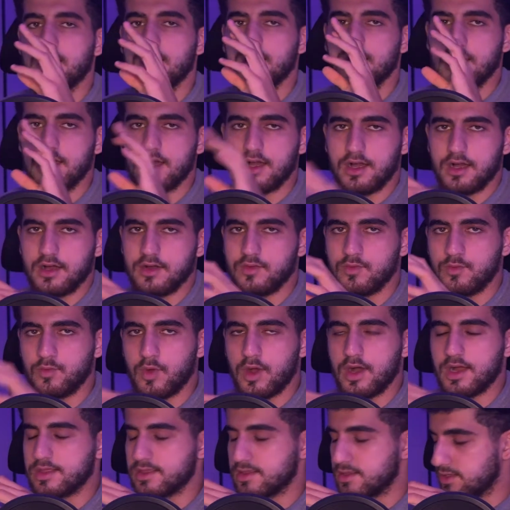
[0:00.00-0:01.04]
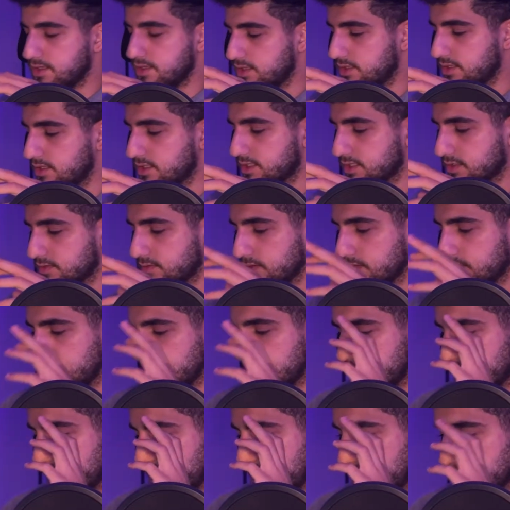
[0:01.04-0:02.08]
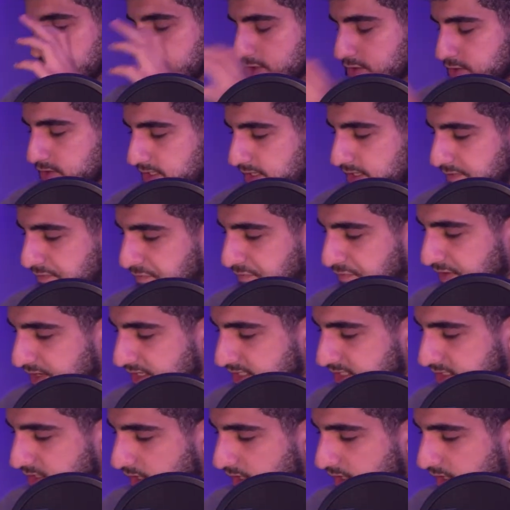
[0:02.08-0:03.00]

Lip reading: 1 in this one. So the first